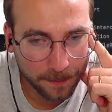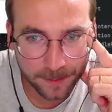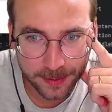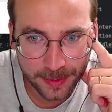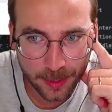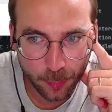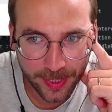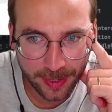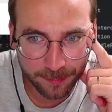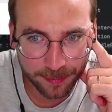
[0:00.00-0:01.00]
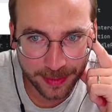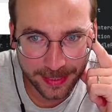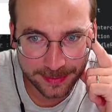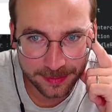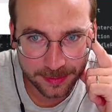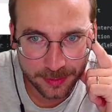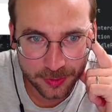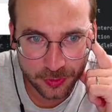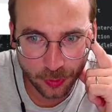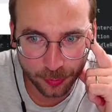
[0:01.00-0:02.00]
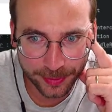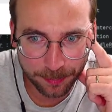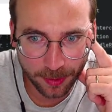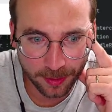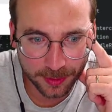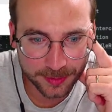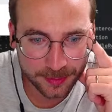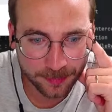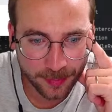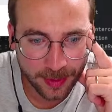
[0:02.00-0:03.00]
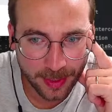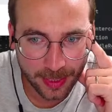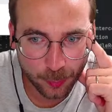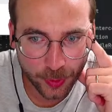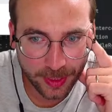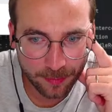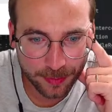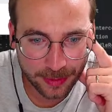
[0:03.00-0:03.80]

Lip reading: here we have that story part, and we give that